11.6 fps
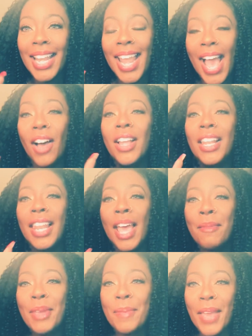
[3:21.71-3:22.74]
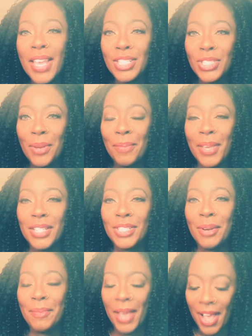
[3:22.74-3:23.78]
Now, let me paint you a
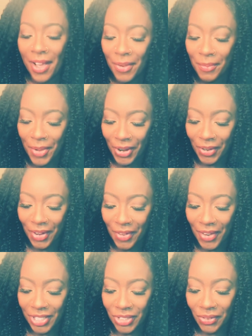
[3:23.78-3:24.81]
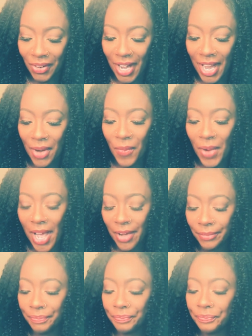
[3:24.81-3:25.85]
picture about Mercury retrograde. Well,